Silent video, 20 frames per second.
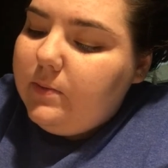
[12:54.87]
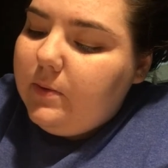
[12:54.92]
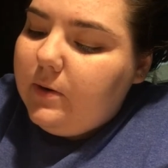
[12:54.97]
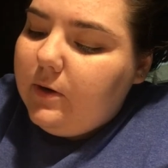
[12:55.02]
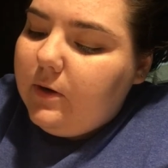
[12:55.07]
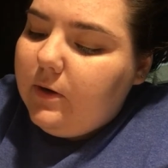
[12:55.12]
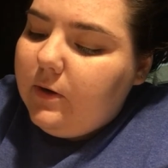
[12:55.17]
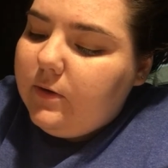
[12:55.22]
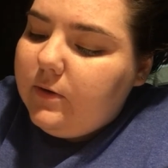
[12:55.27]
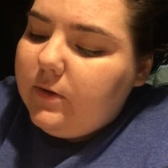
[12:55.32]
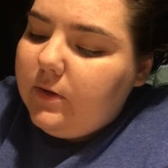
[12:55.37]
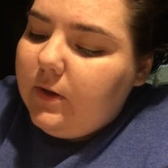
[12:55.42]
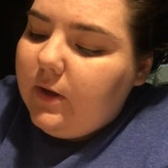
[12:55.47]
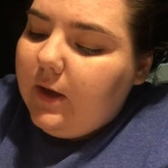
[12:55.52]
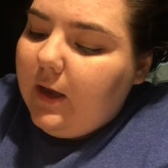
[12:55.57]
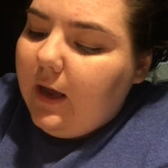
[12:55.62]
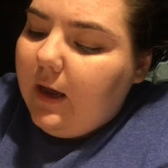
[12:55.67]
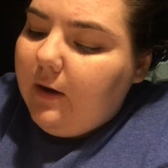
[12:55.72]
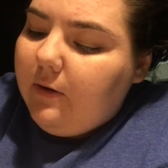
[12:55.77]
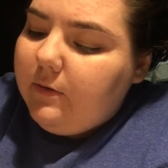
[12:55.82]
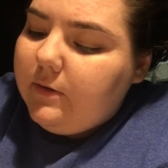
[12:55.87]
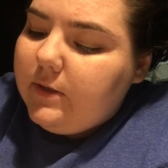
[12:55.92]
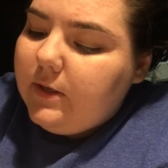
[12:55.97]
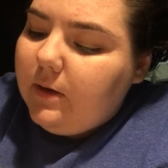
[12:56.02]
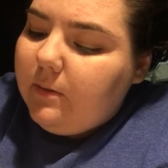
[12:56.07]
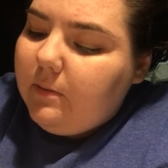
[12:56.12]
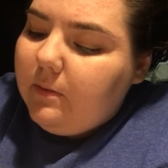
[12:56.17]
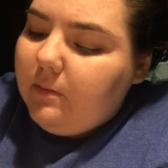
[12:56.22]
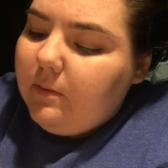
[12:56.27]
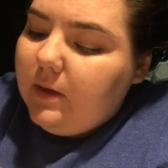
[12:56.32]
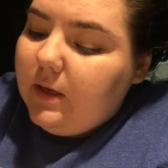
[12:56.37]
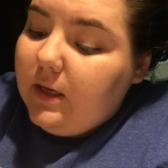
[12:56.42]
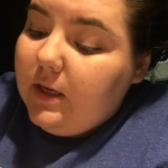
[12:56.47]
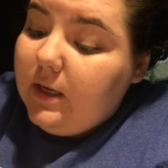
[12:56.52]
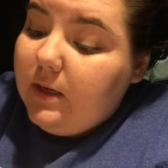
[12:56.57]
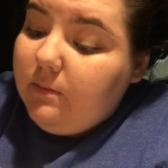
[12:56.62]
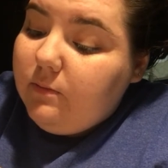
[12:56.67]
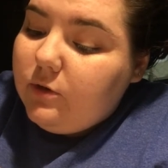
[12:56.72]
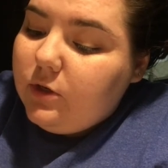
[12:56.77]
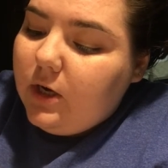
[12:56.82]
but also like how it's helping me
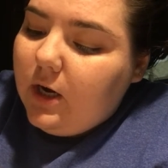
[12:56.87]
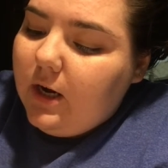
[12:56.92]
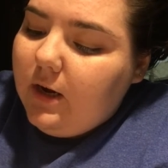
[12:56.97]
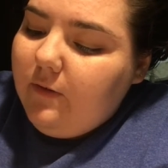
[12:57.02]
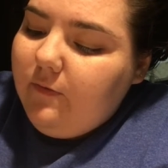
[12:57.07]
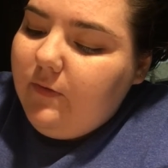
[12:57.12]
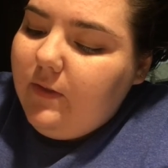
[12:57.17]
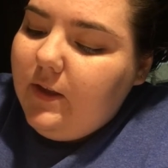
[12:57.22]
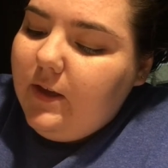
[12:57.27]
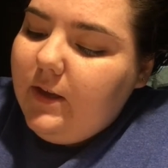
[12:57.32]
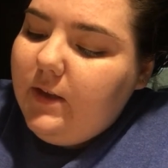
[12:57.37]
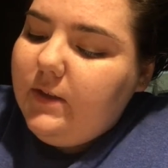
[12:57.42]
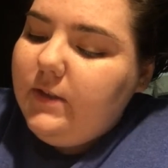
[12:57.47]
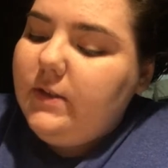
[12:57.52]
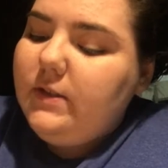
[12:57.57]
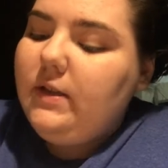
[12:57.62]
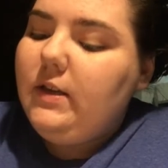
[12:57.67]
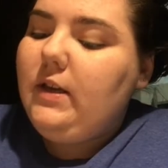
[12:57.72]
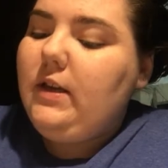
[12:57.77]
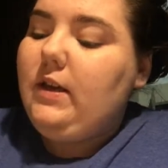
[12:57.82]
keep track of things.